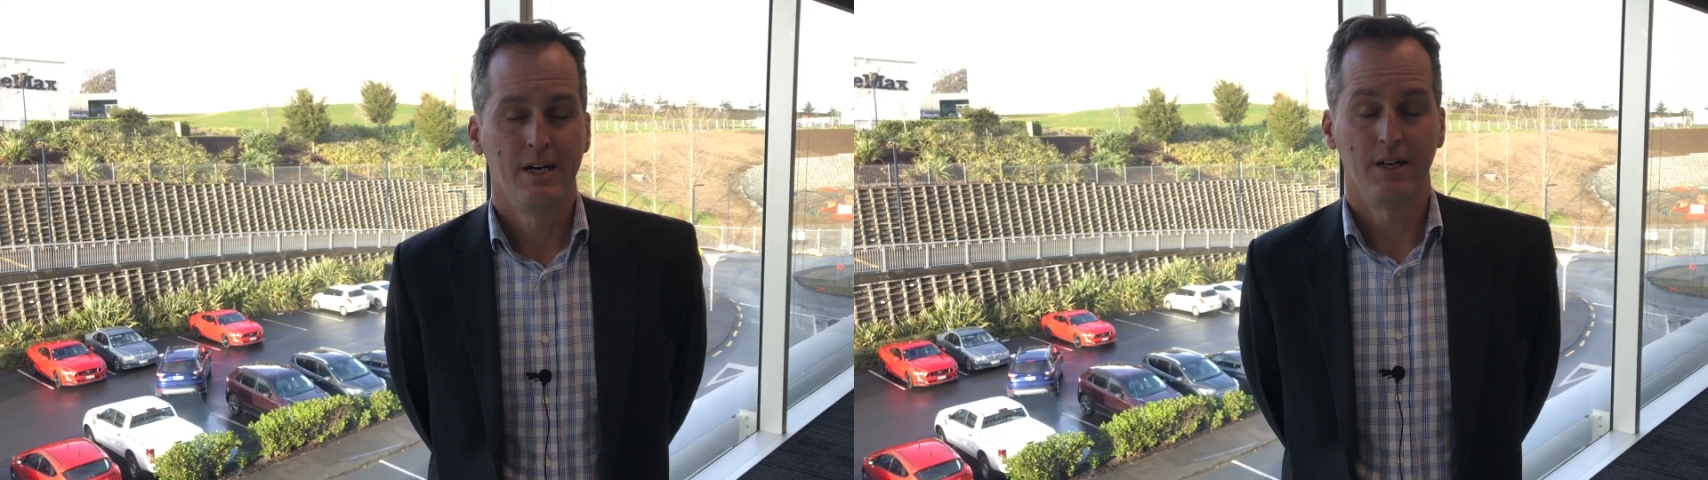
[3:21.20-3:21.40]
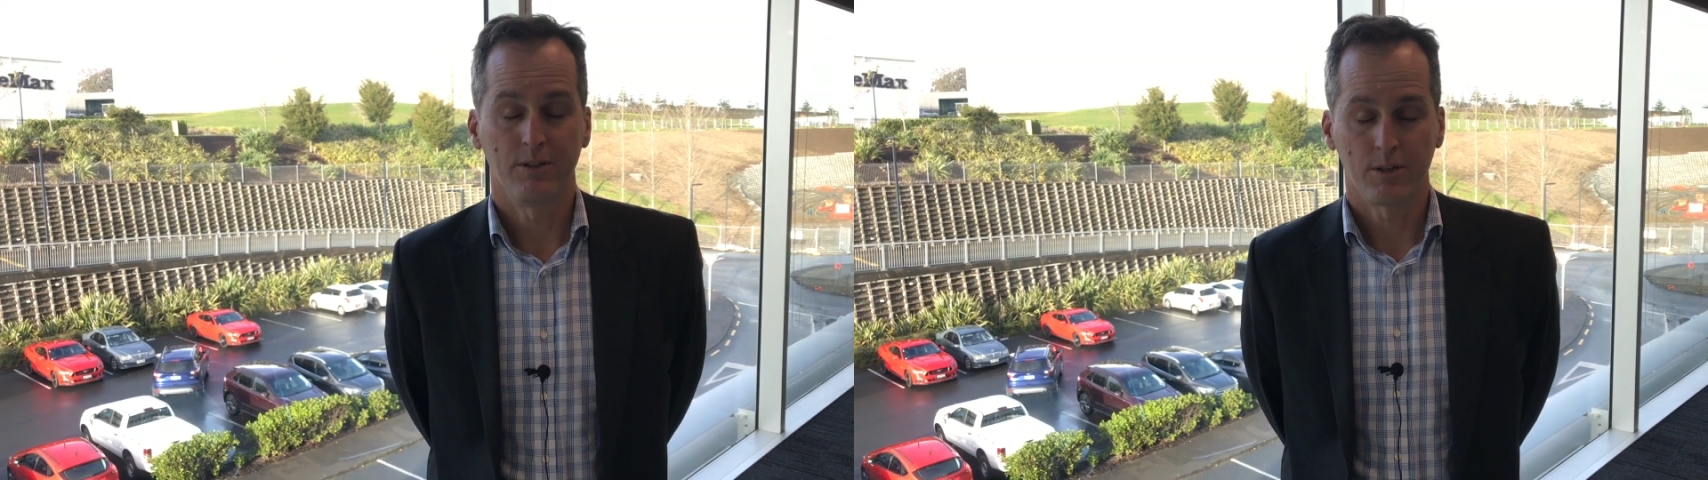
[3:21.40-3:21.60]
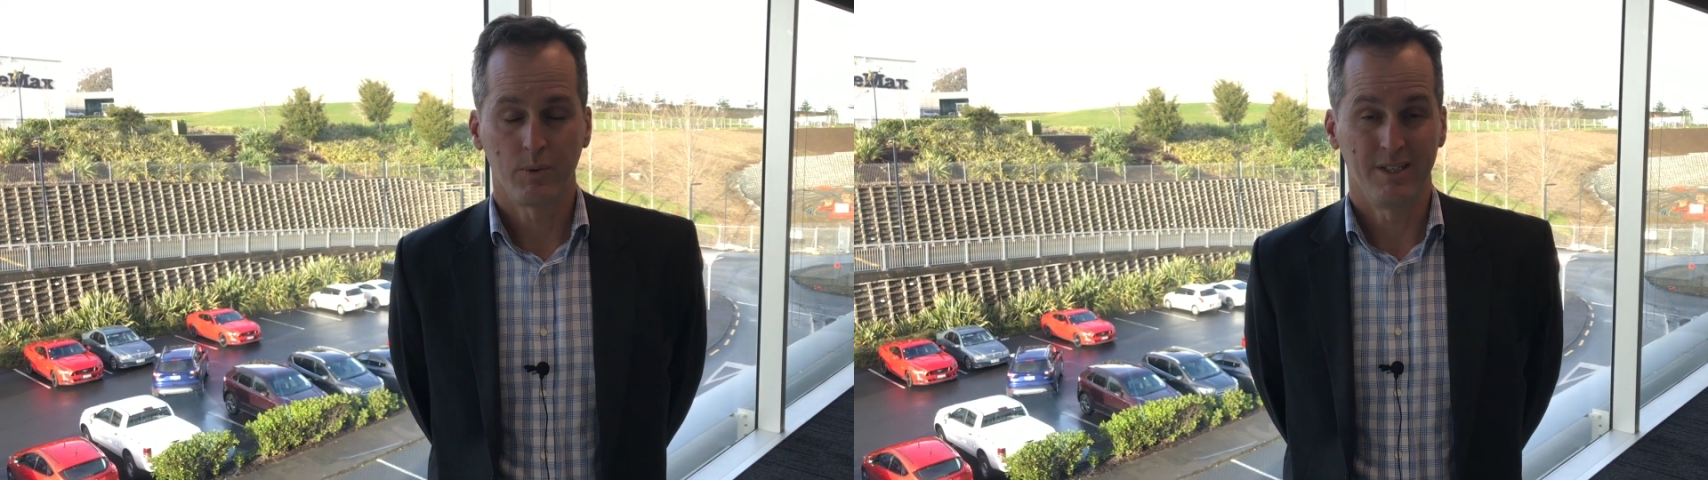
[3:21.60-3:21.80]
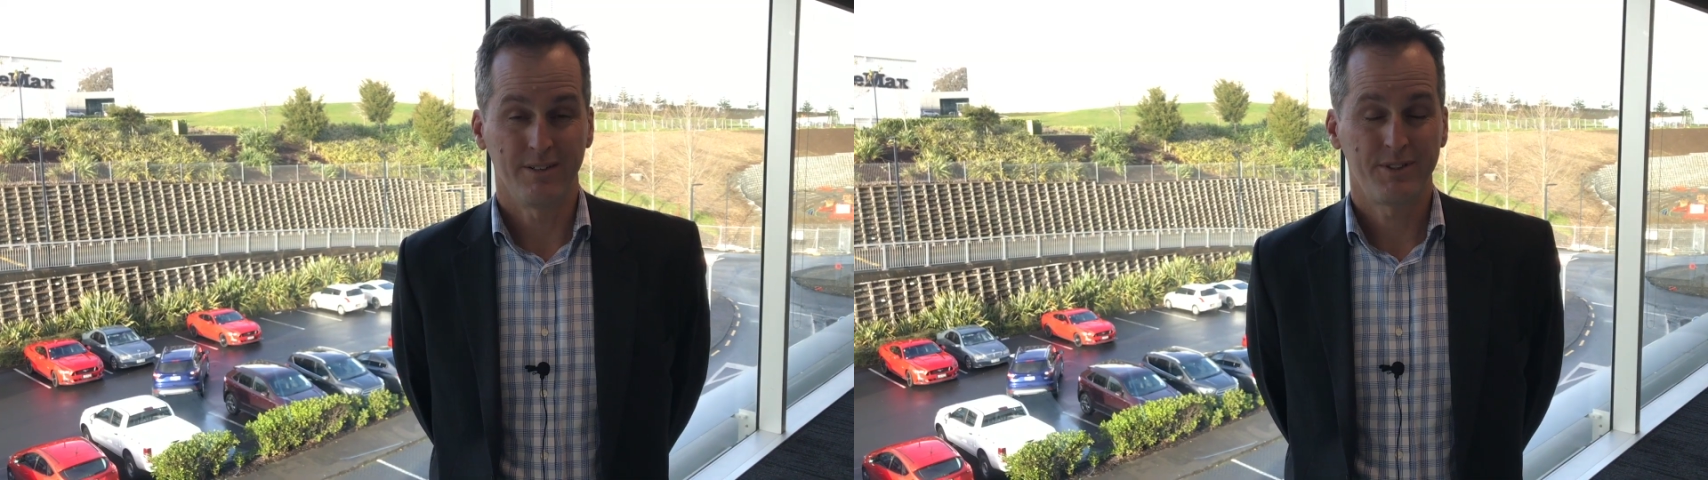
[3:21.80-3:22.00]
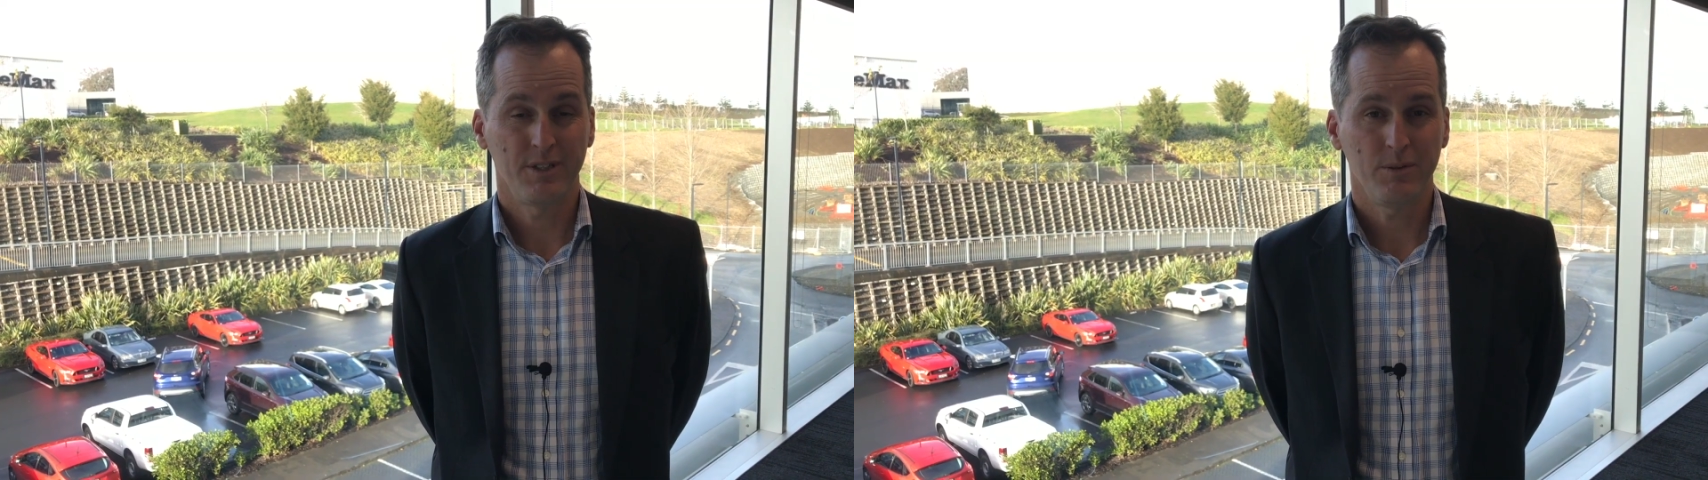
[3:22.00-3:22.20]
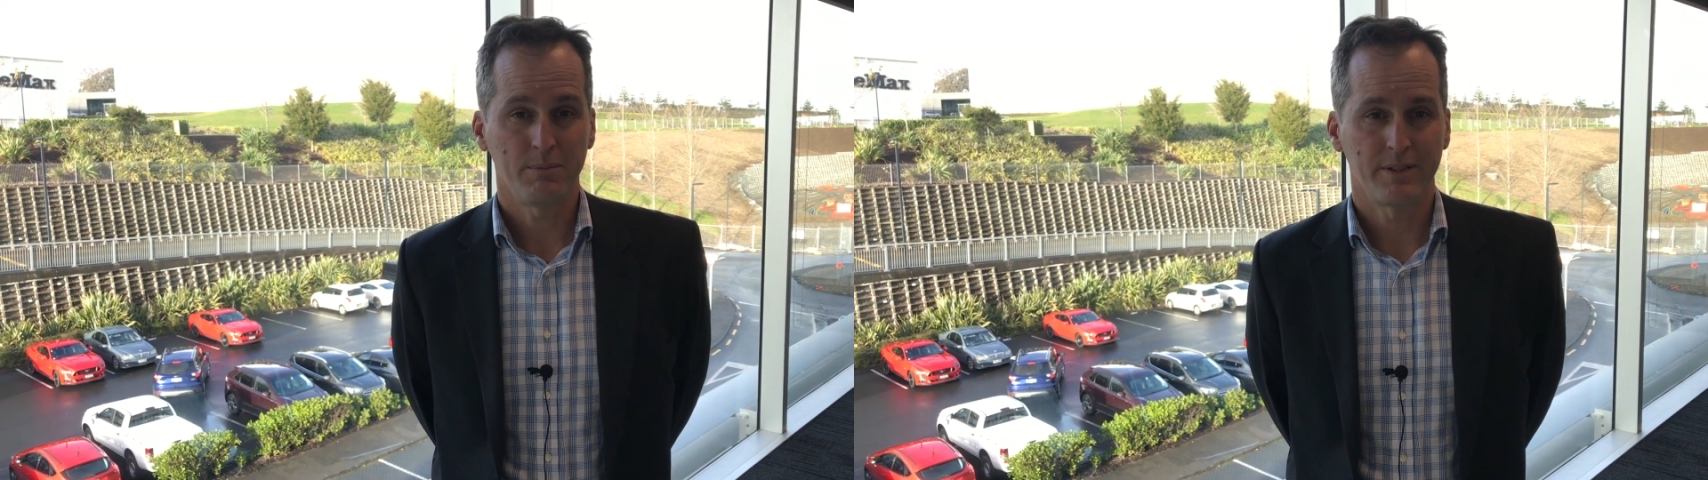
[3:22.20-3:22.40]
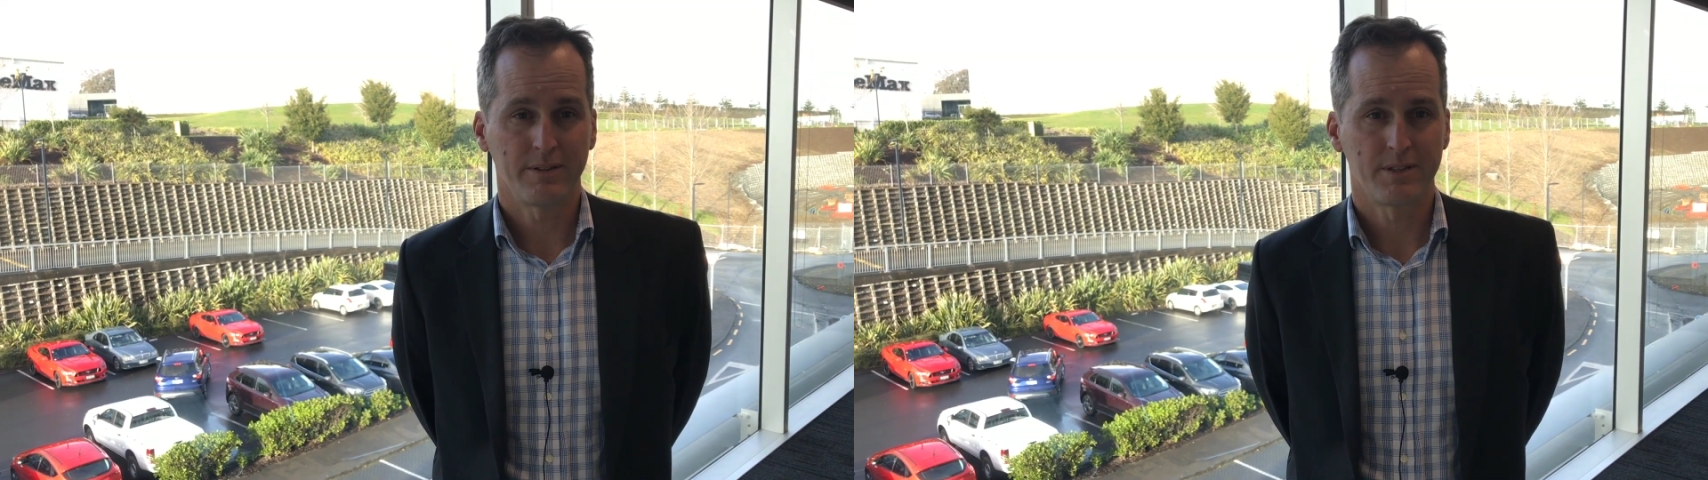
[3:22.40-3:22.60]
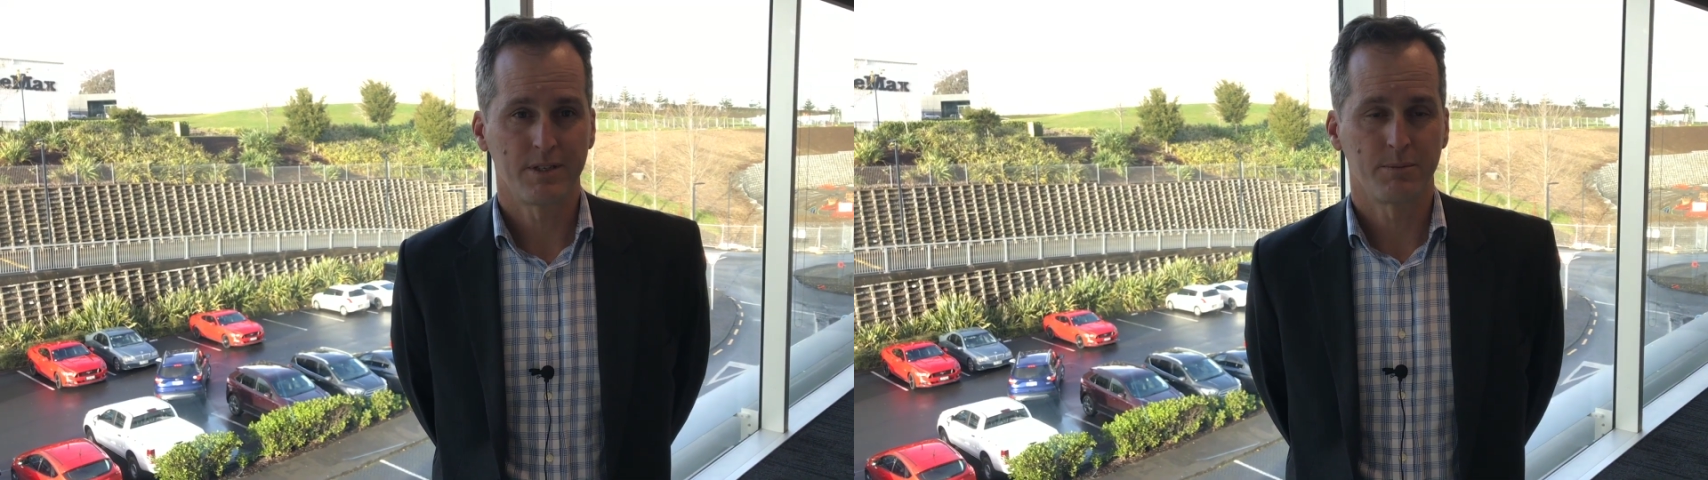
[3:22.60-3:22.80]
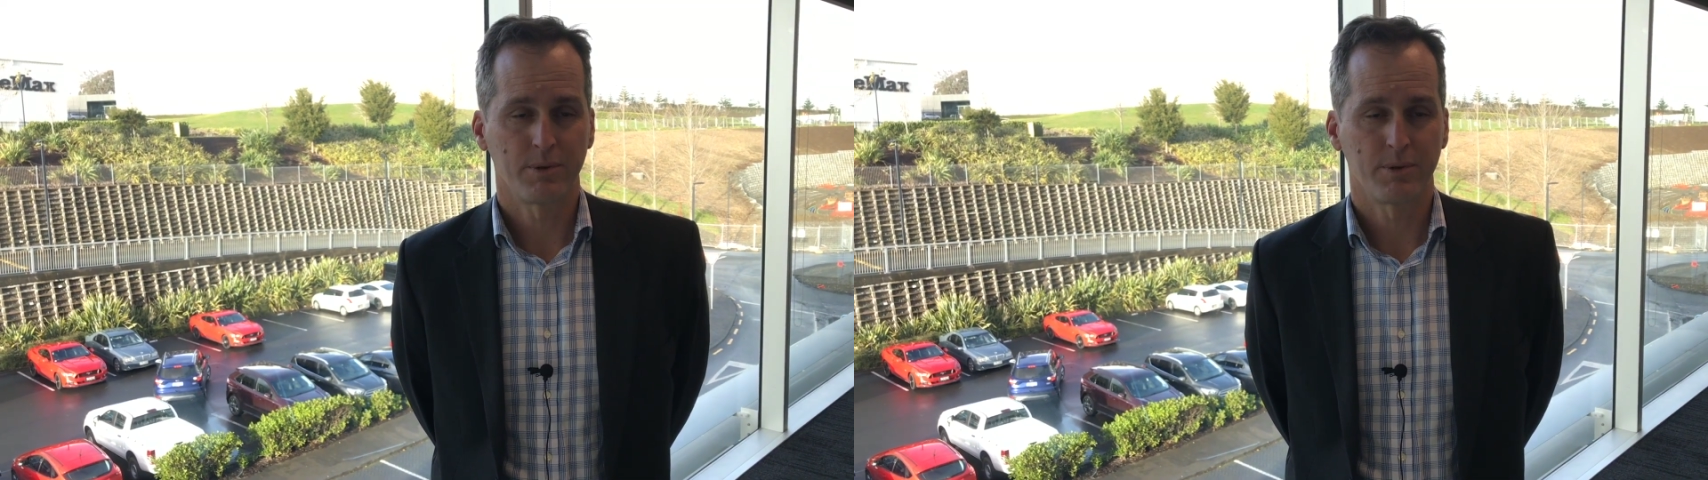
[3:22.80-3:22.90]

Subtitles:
Look, we'd love to, but this is